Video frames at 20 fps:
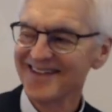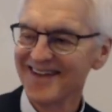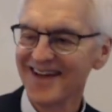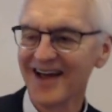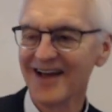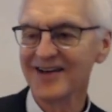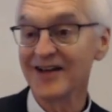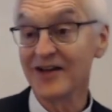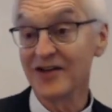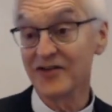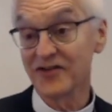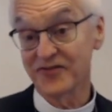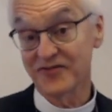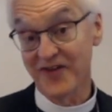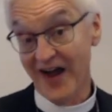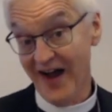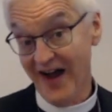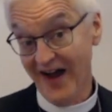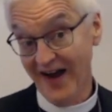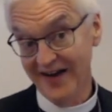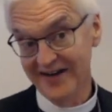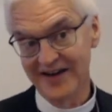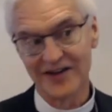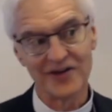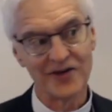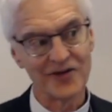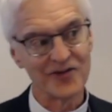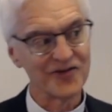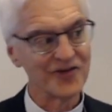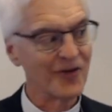And he's fine,
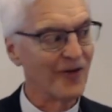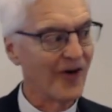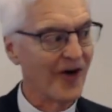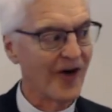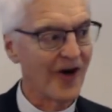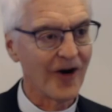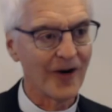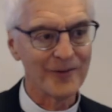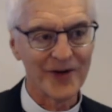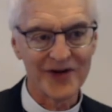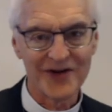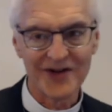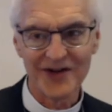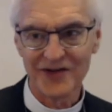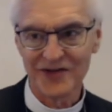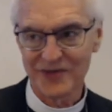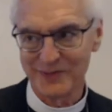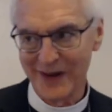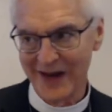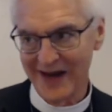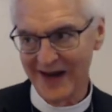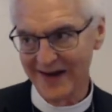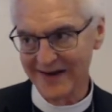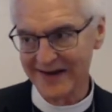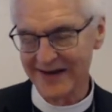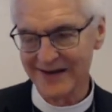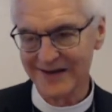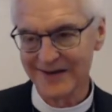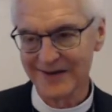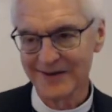and there's no harm on his
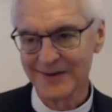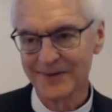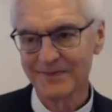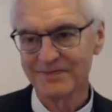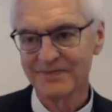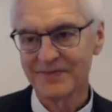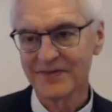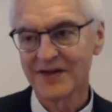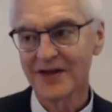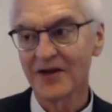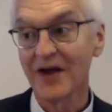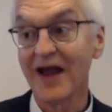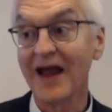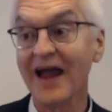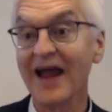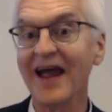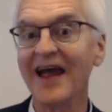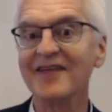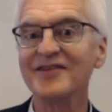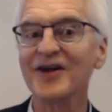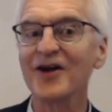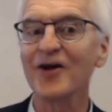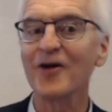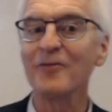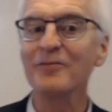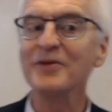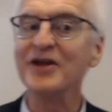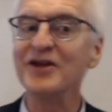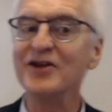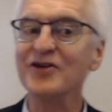body and
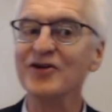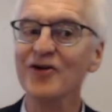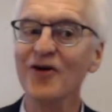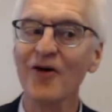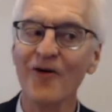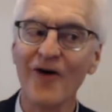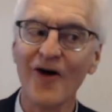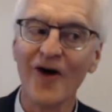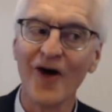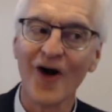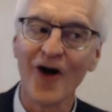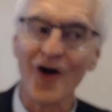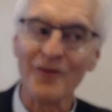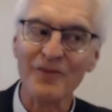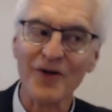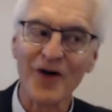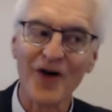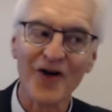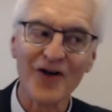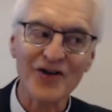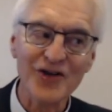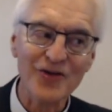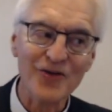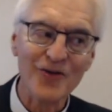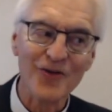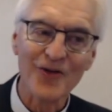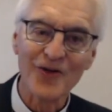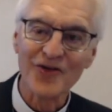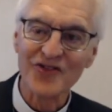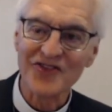there'll be no harm on
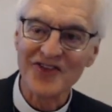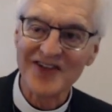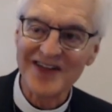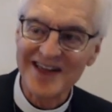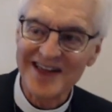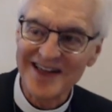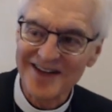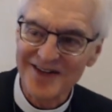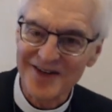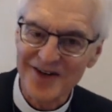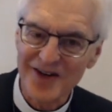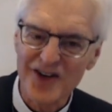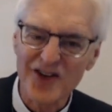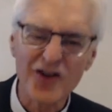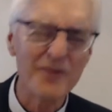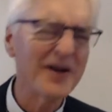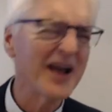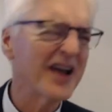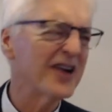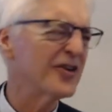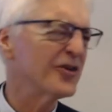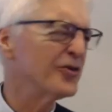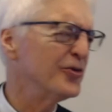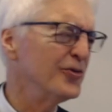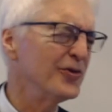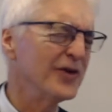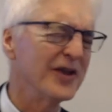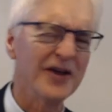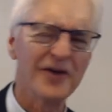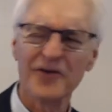yours either, no matter
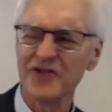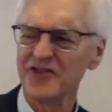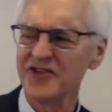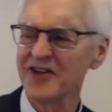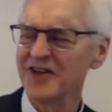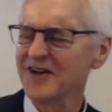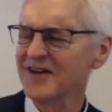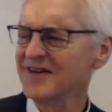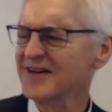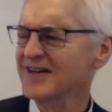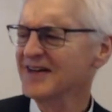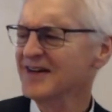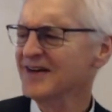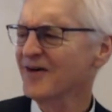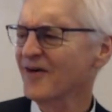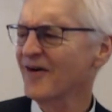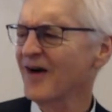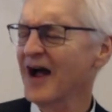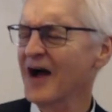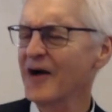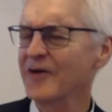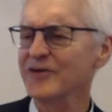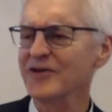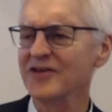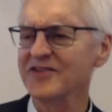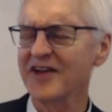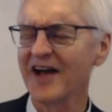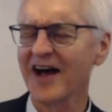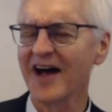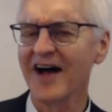who kills you or how
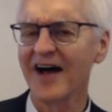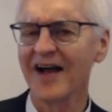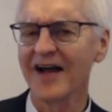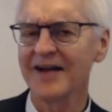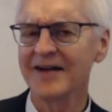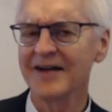you die